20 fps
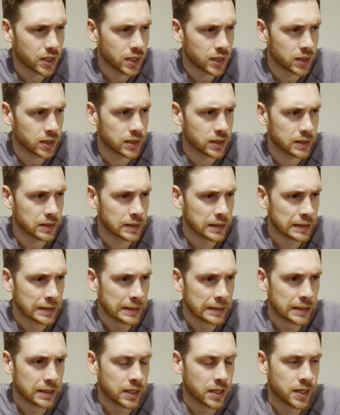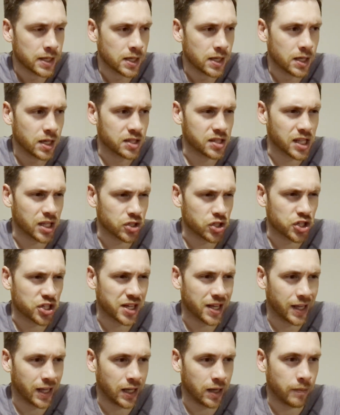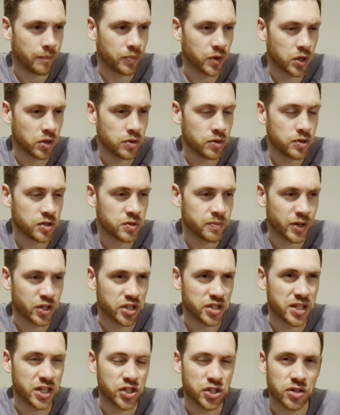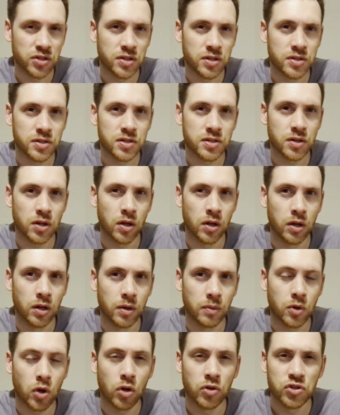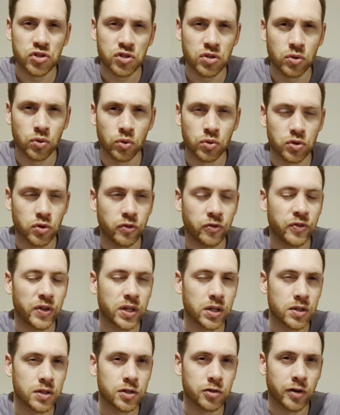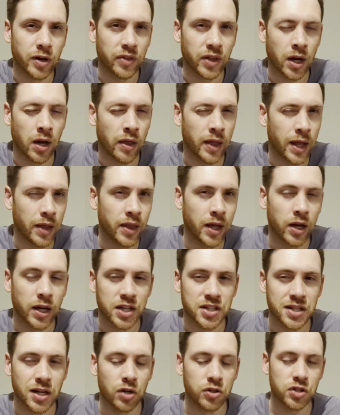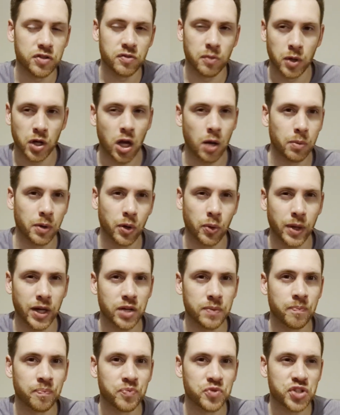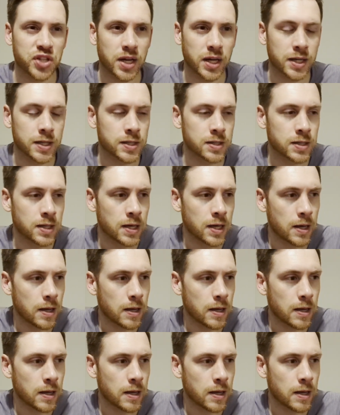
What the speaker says: And so that was a shame. No special editions, consoles or figures or anything like that I could tell just from a couple of quick checks.